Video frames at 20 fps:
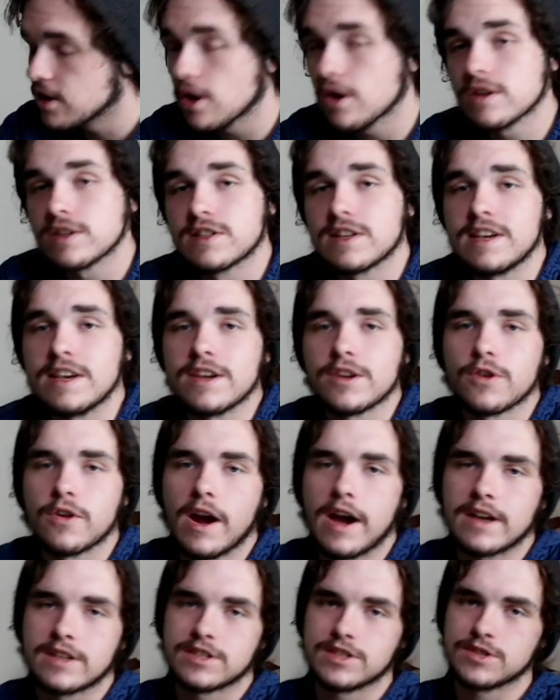all his key
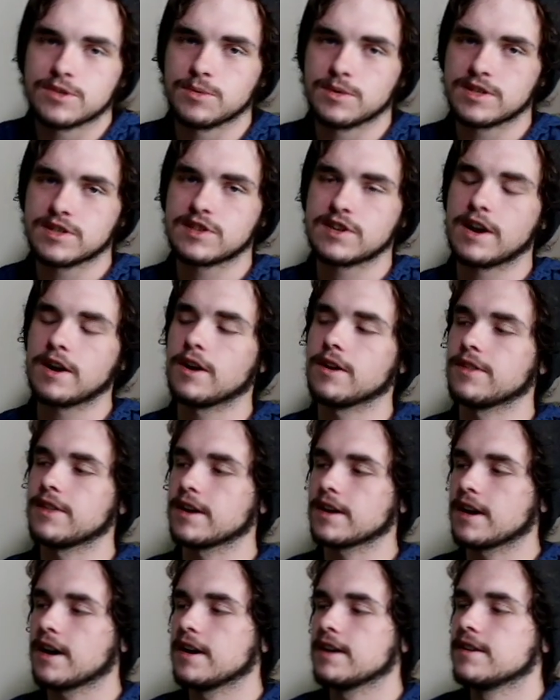interactions with Sarah
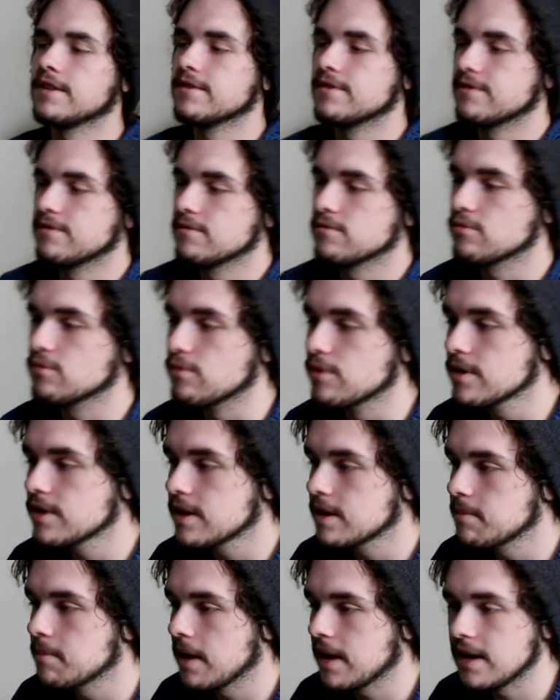that kind of
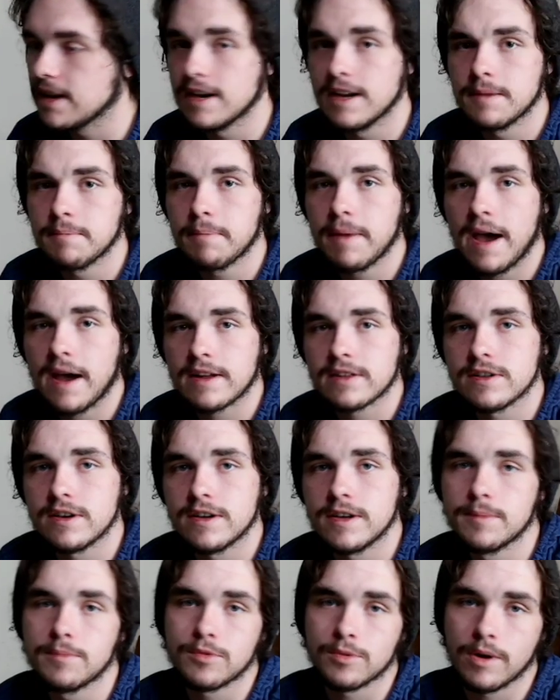really made an impact
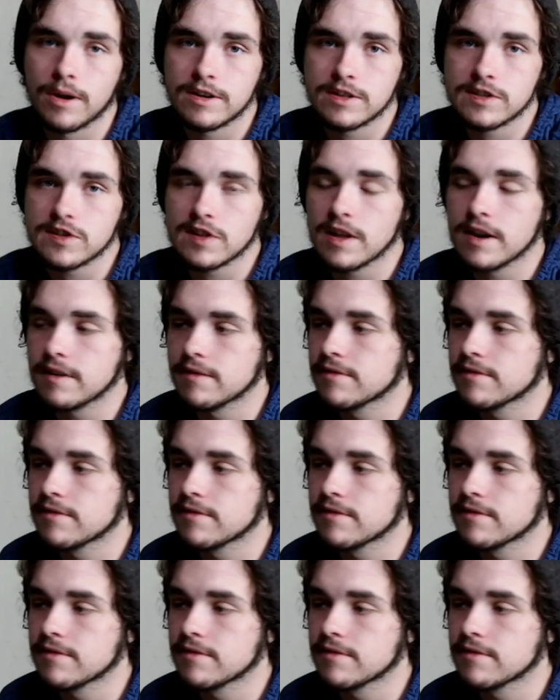on him throughout his life.